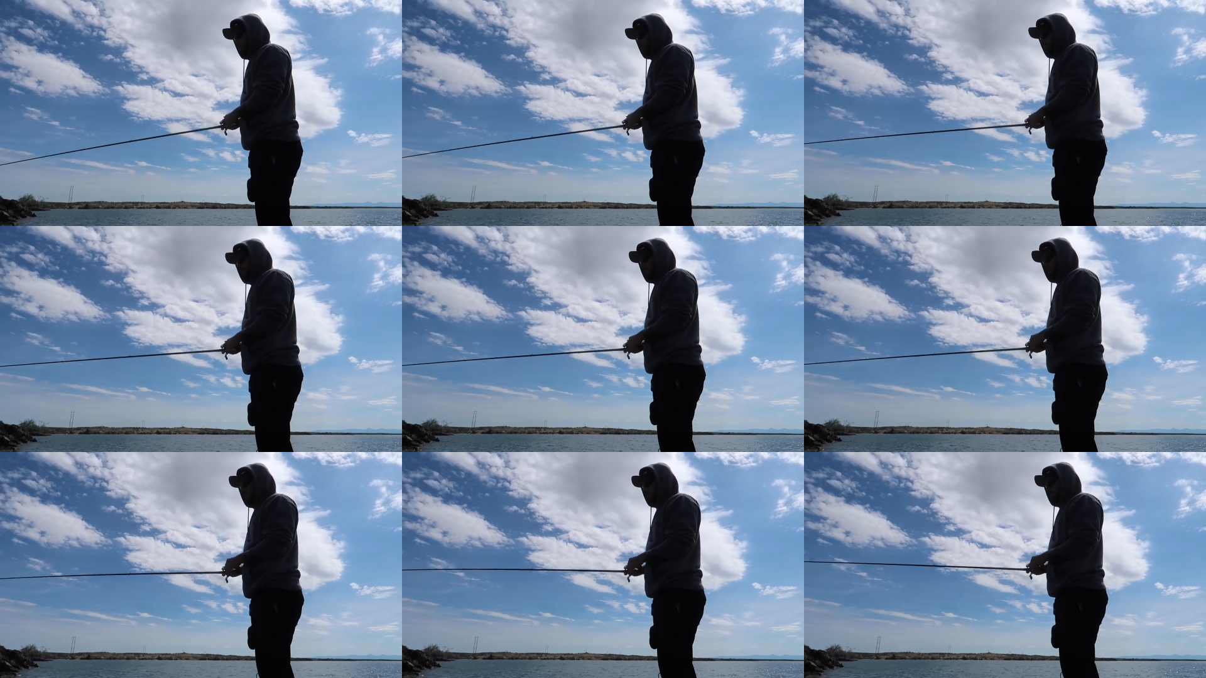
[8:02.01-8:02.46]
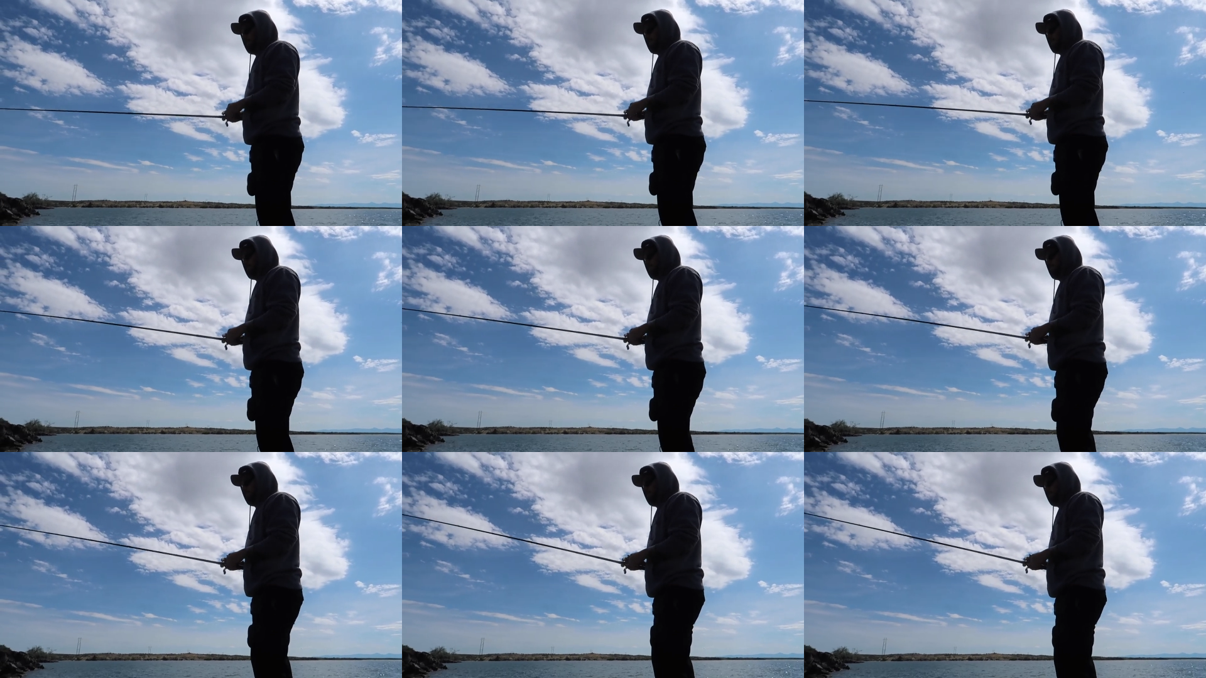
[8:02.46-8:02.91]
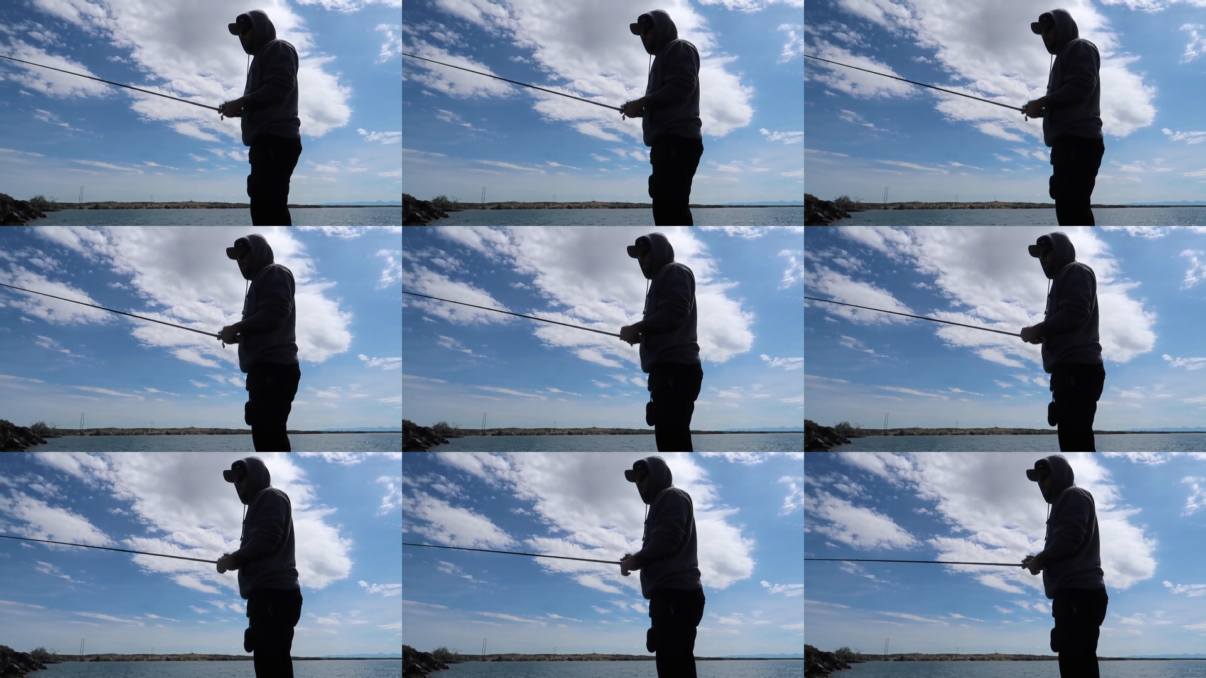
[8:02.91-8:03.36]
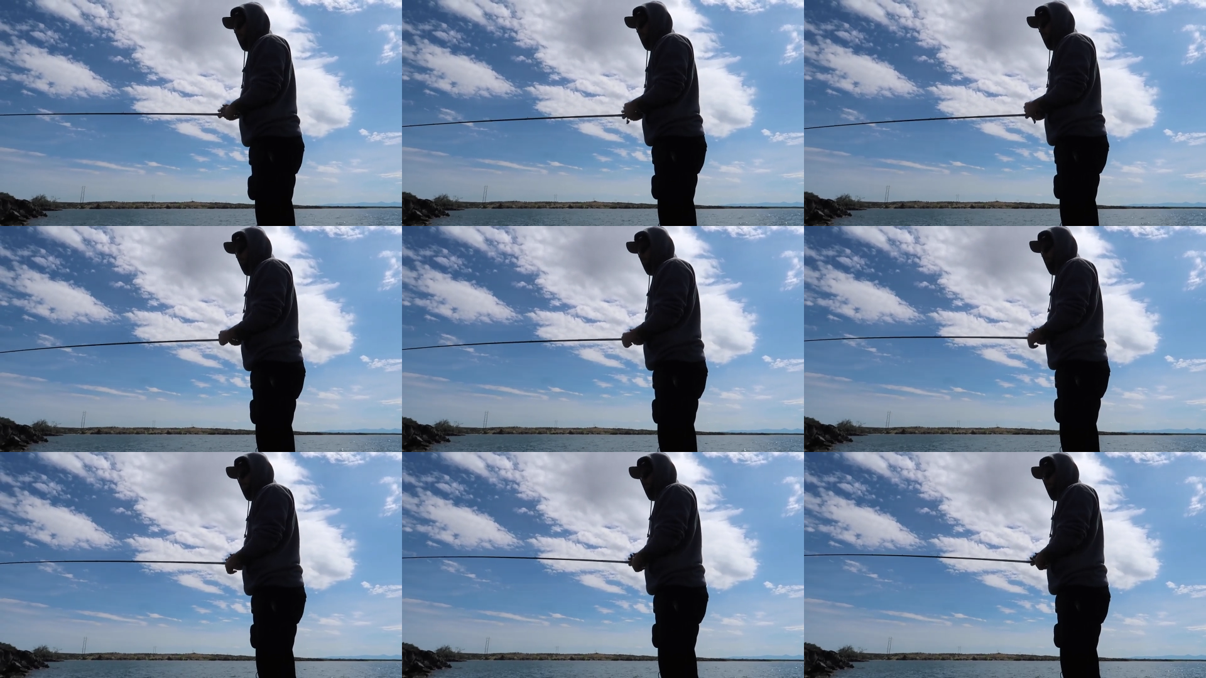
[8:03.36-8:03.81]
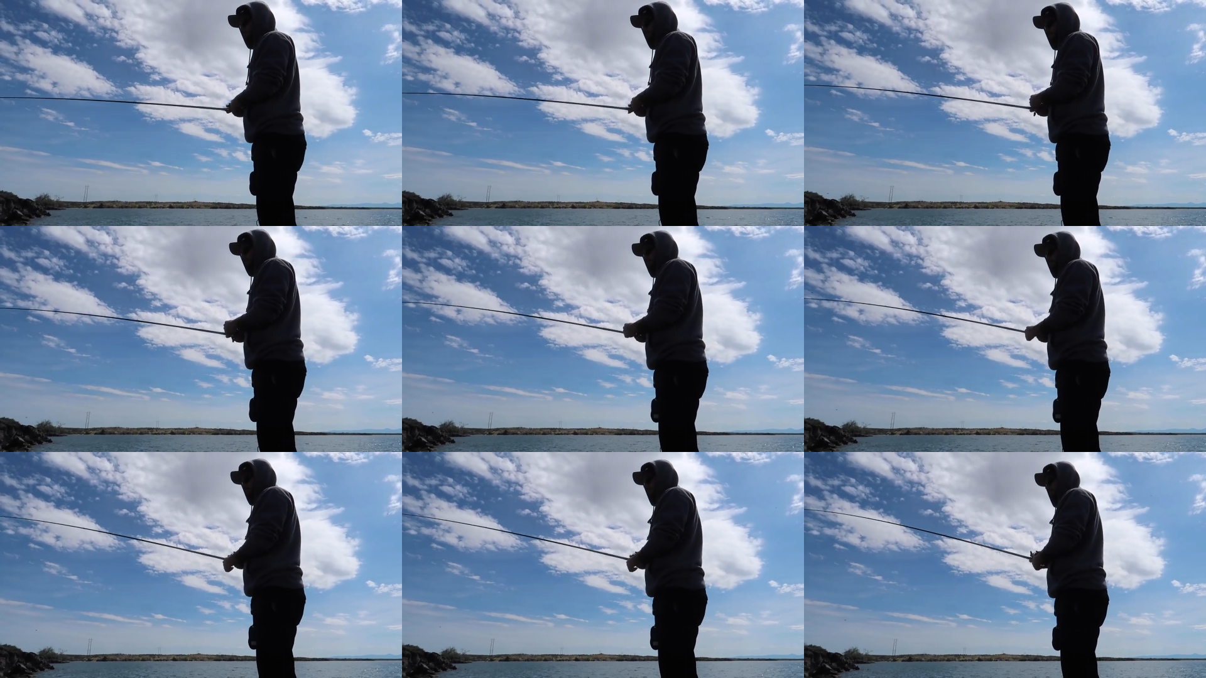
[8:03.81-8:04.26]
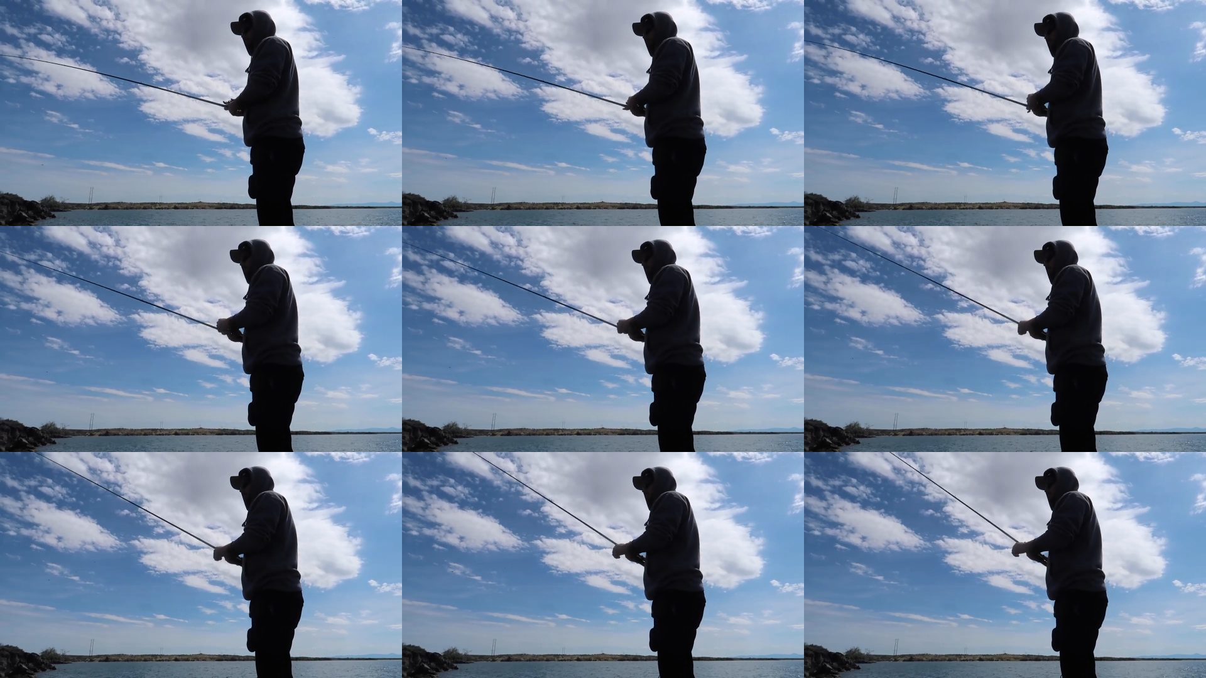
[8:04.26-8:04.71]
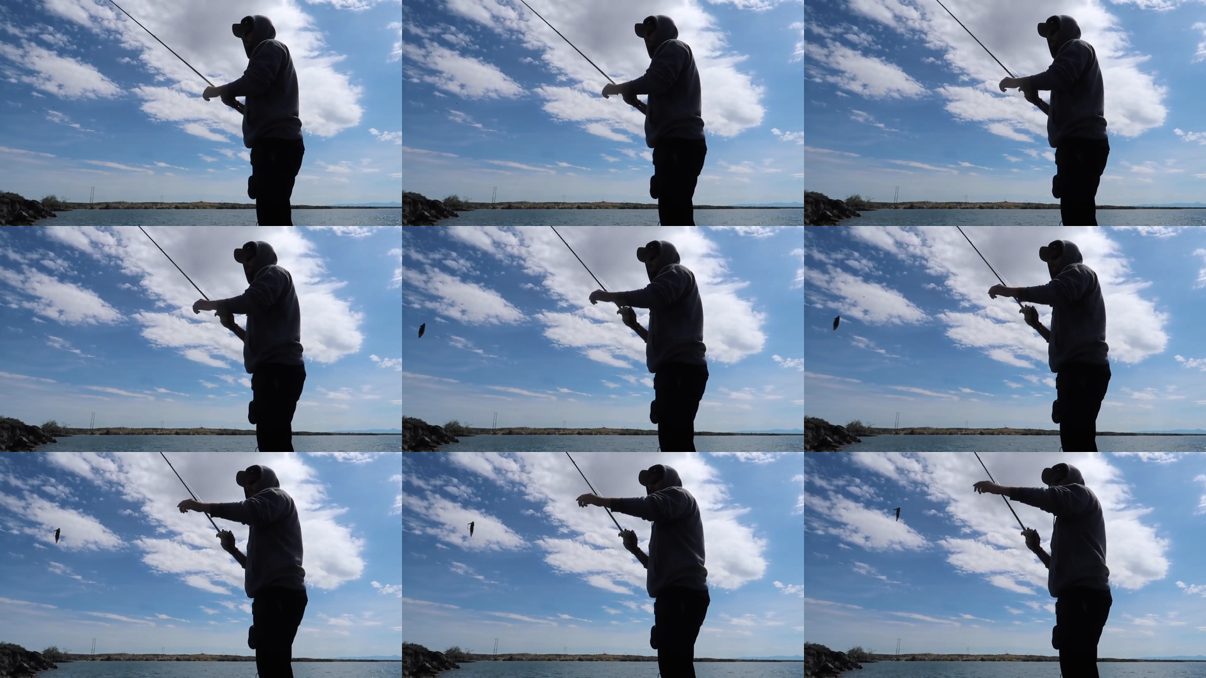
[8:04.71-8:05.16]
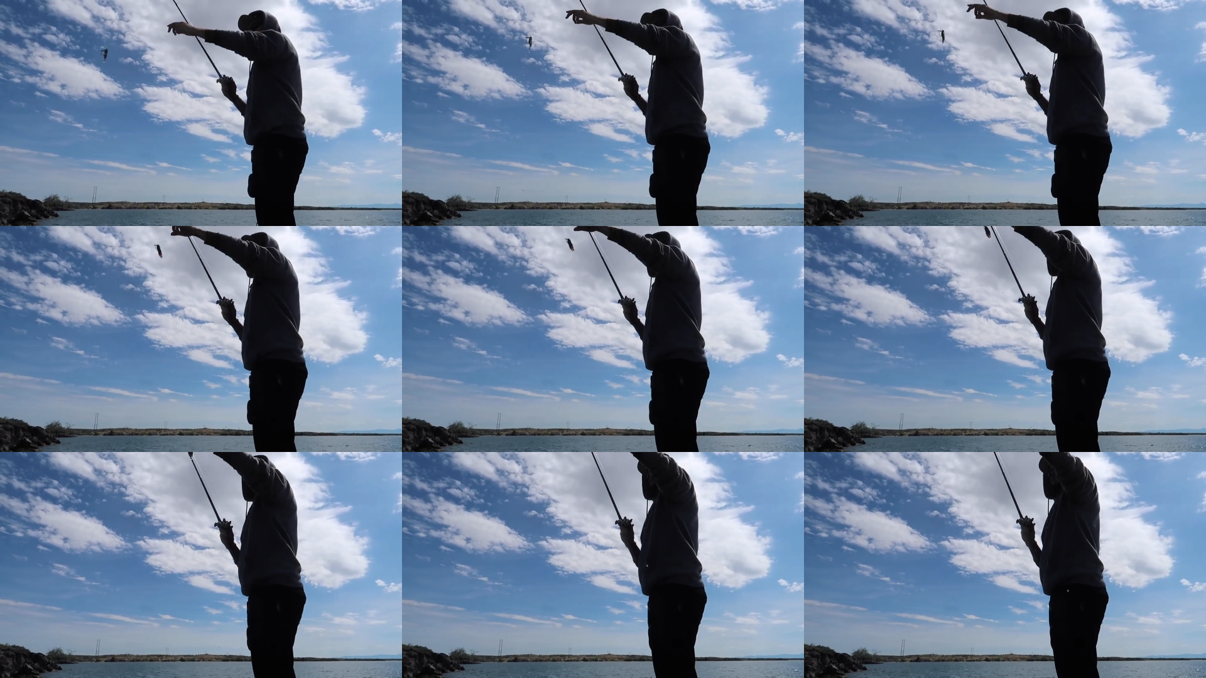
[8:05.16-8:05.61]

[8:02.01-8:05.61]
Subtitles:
[unreadable: no face in view]